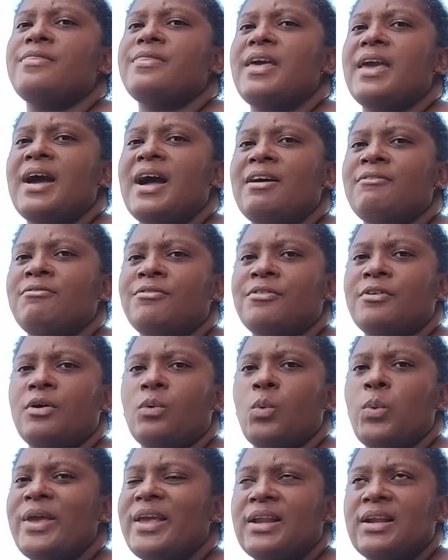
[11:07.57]
they have
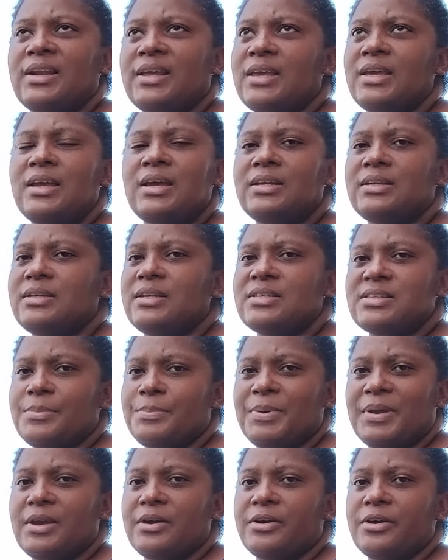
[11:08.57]
quickly
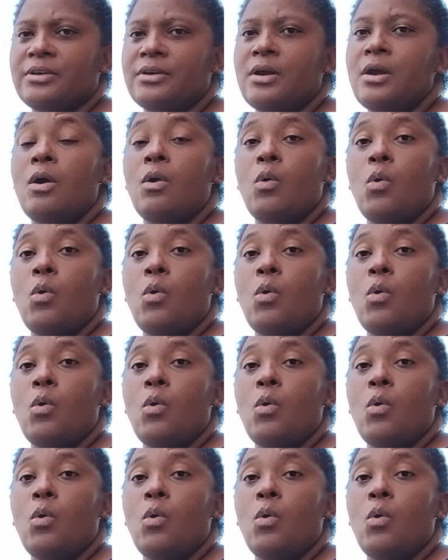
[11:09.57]
disappeared